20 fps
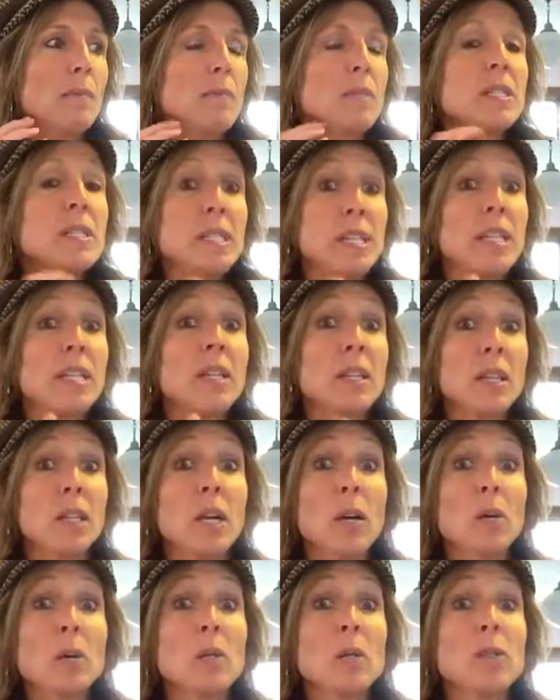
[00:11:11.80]
see the
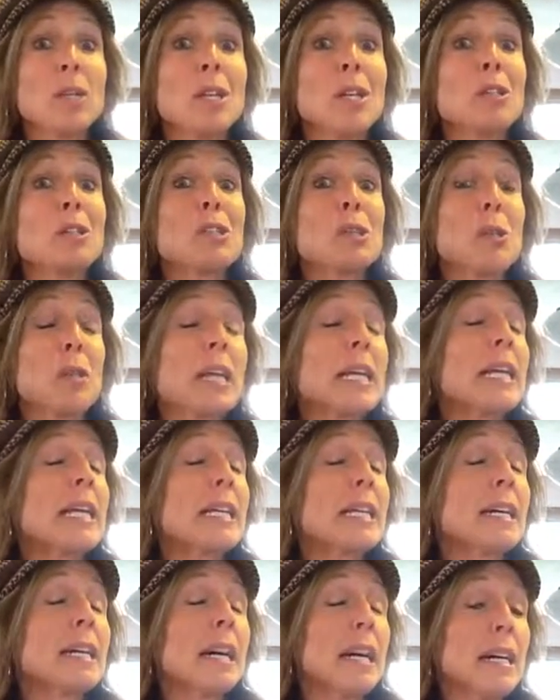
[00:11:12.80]
ghosts, and so they
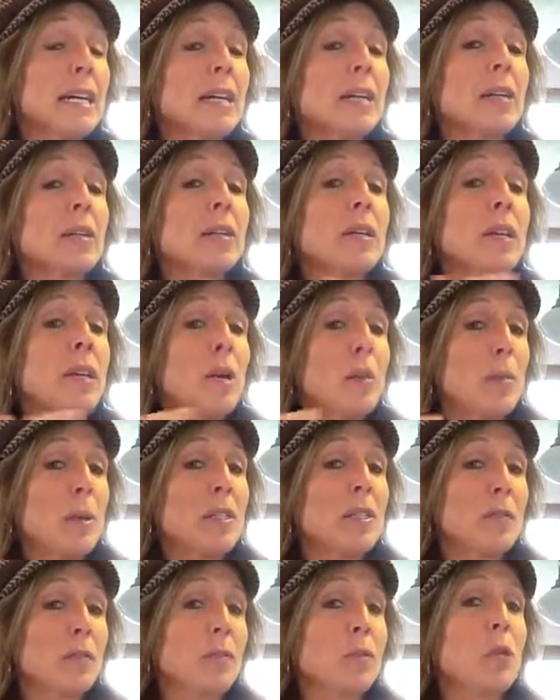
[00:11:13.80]
get hired by
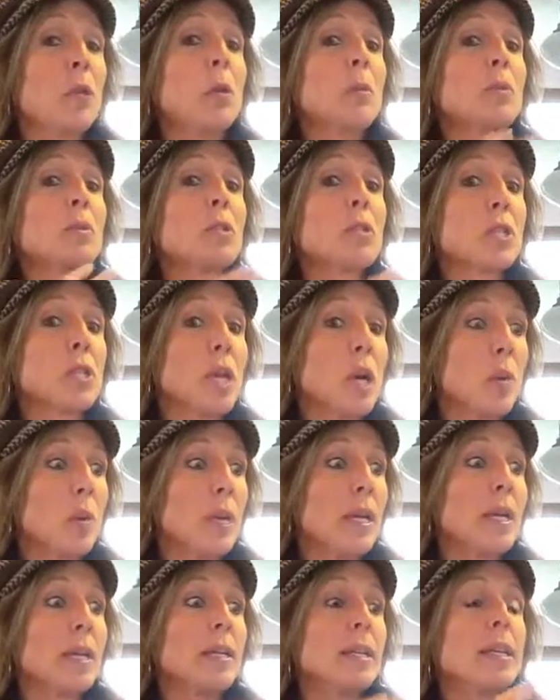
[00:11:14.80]
different homes to go
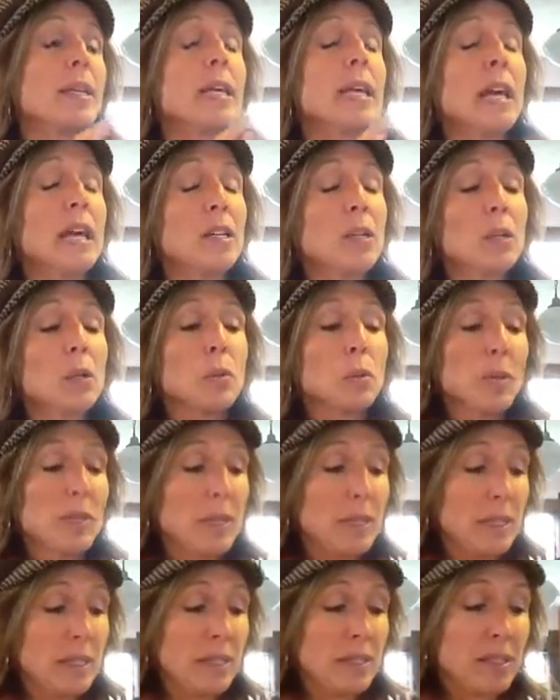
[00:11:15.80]
in and to
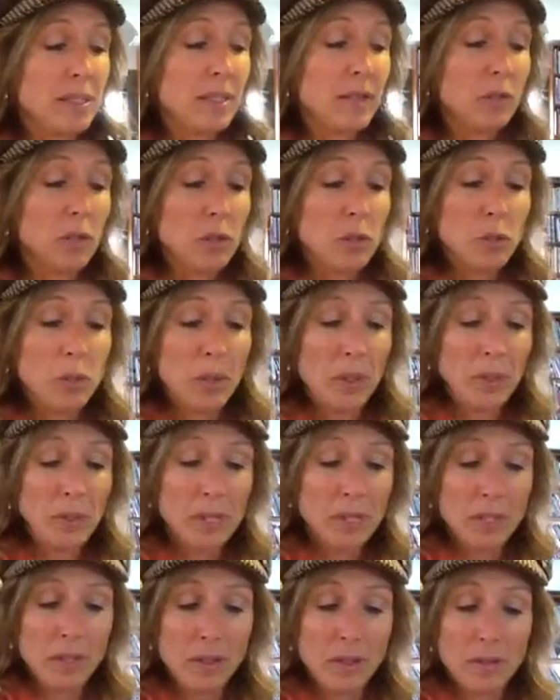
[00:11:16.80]
rid these evil
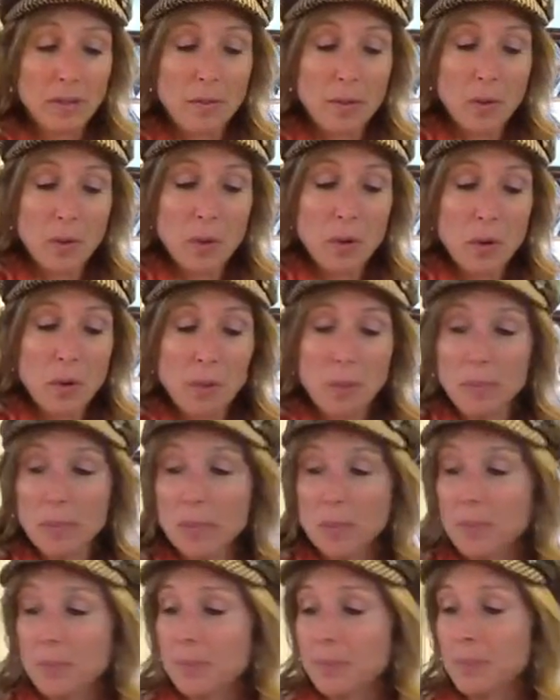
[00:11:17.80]
spirits out of their
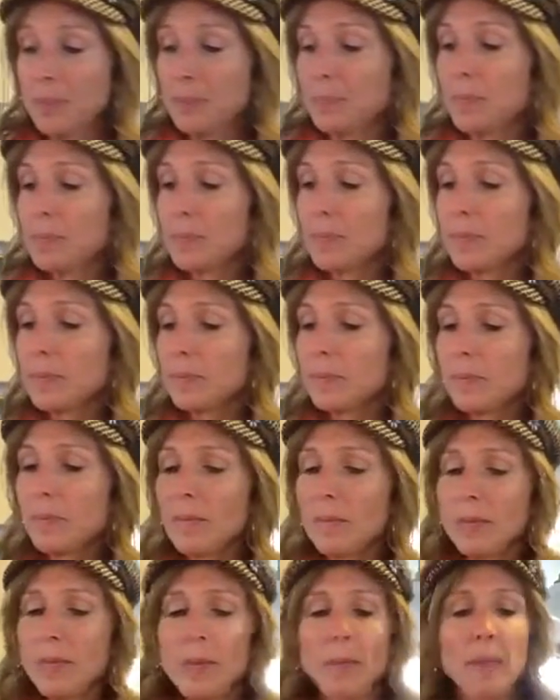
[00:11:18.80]
homes.
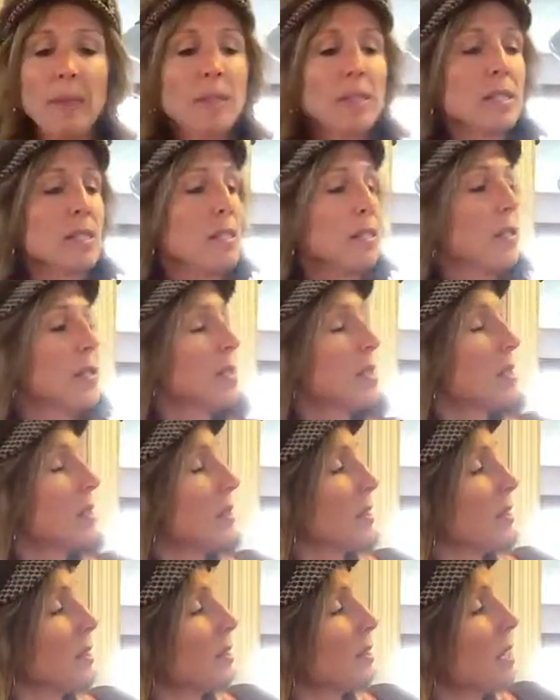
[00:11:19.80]
This
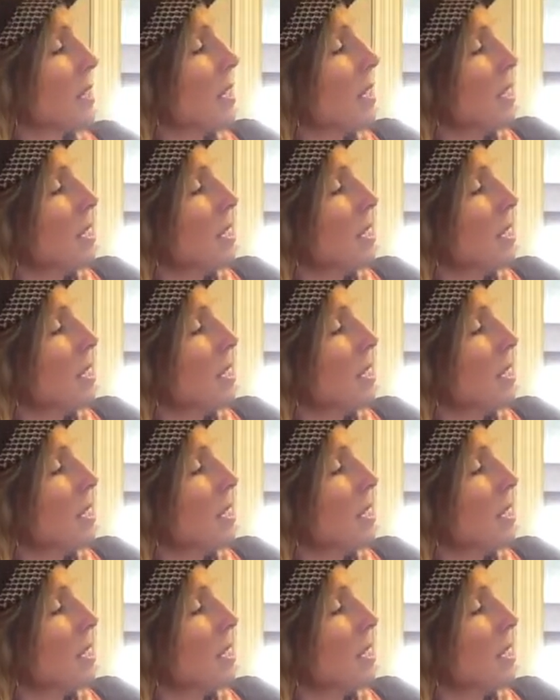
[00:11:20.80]
series